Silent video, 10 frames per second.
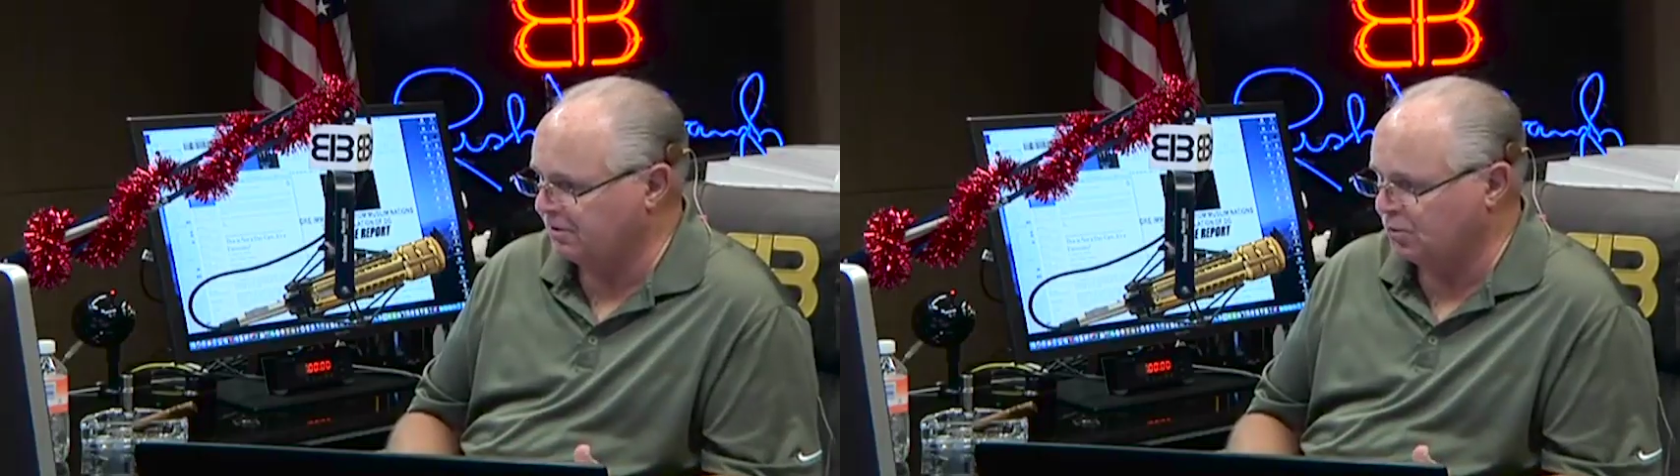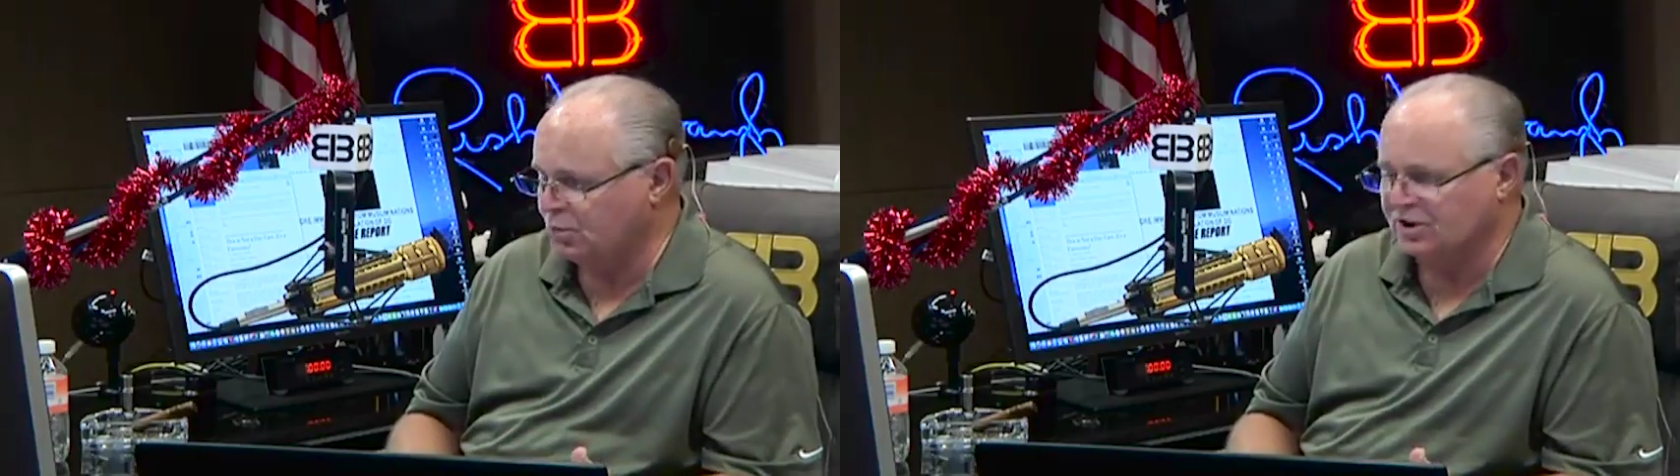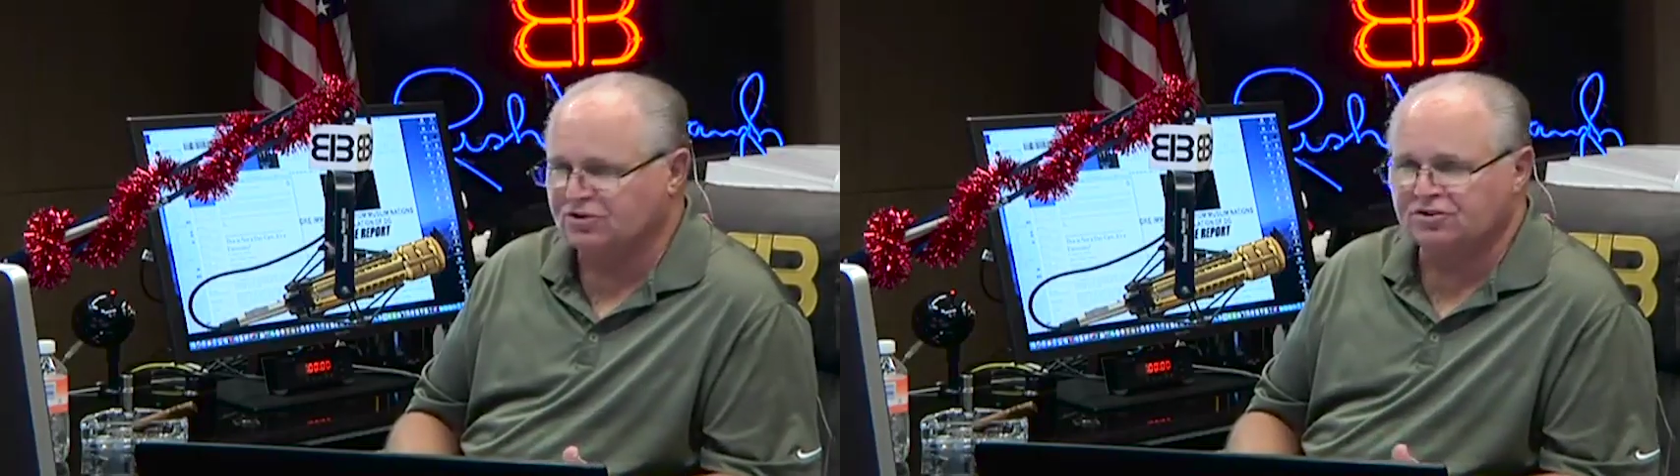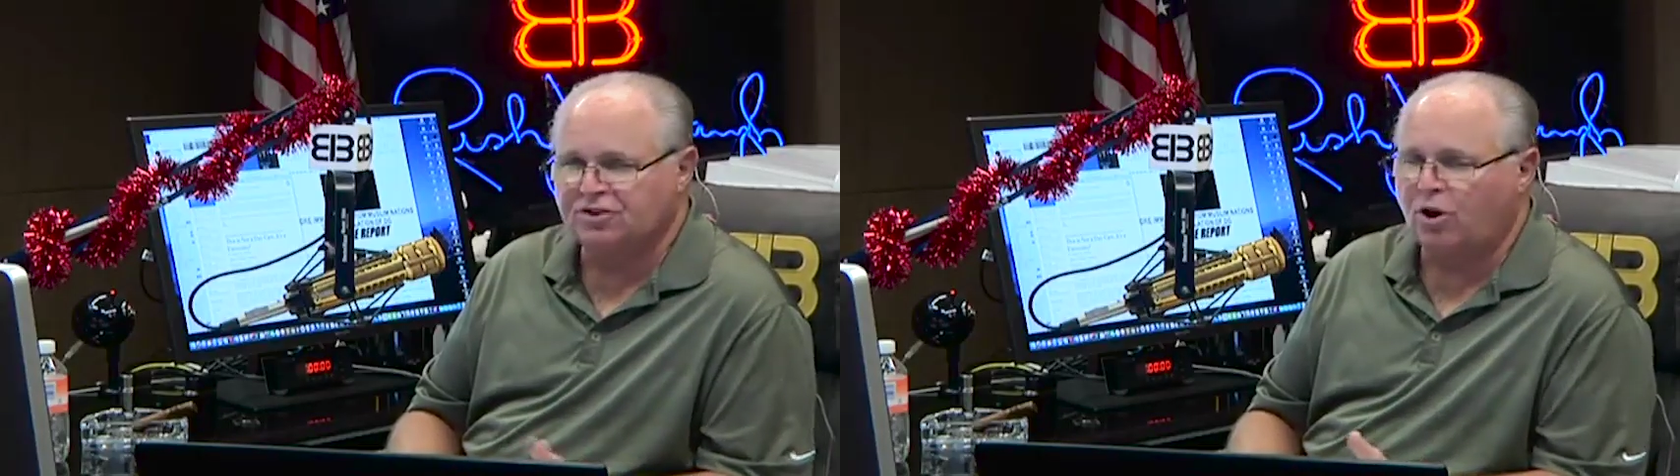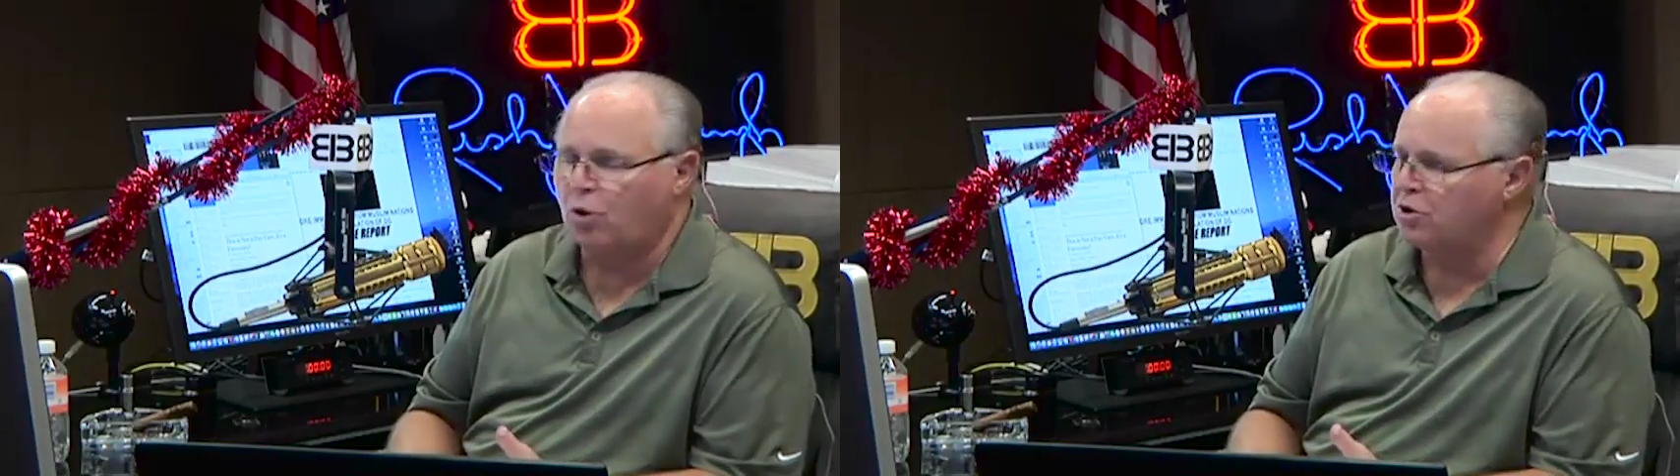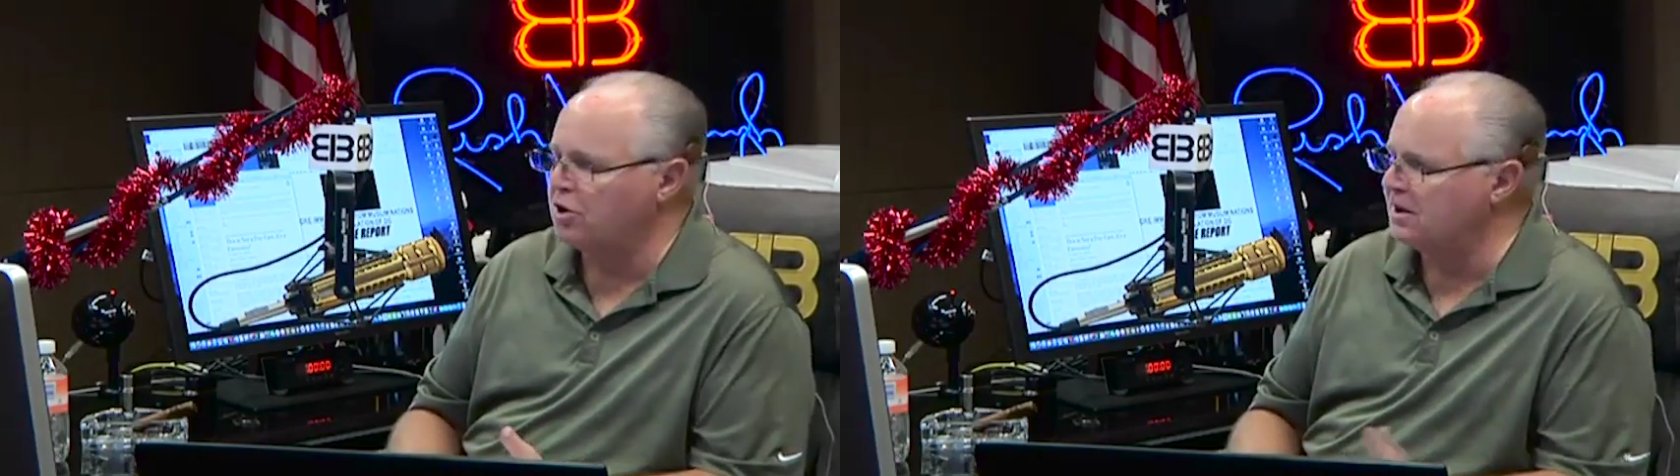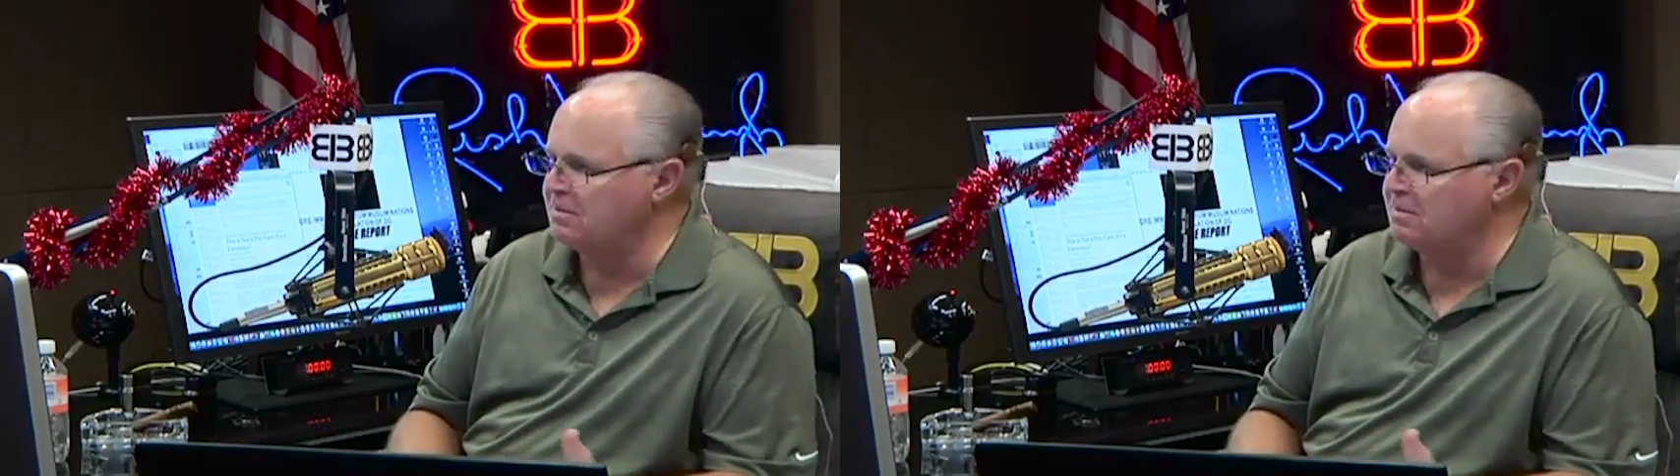which totally